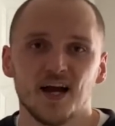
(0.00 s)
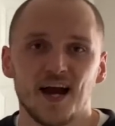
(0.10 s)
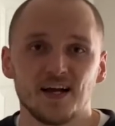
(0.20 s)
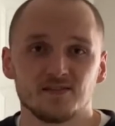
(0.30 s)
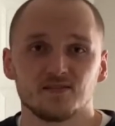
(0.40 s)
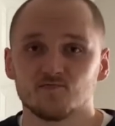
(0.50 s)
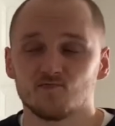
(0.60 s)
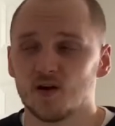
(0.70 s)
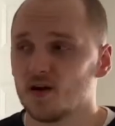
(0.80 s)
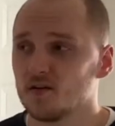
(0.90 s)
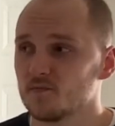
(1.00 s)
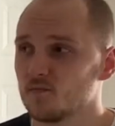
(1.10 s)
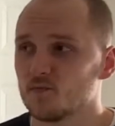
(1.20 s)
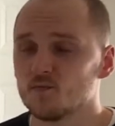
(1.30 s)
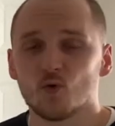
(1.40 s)
And I,
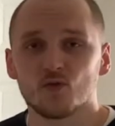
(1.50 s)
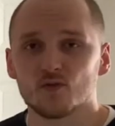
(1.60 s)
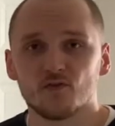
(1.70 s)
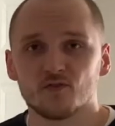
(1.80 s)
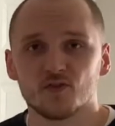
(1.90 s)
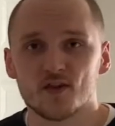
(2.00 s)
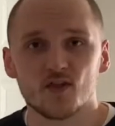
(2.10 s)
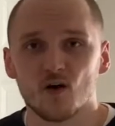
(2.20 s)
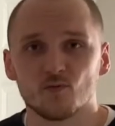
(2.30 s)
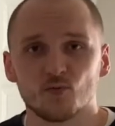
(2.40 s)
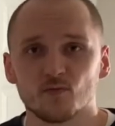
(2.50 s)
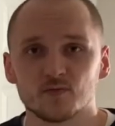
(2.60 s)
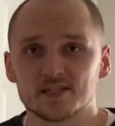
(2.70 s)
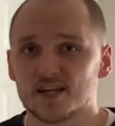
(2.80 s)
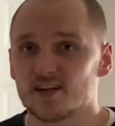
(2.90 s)
more often than not,
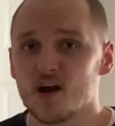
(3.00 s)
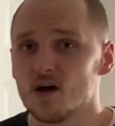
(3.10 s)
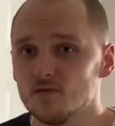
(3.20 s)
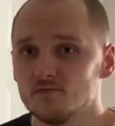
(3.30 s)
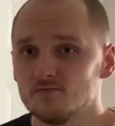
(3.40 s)
probably said no.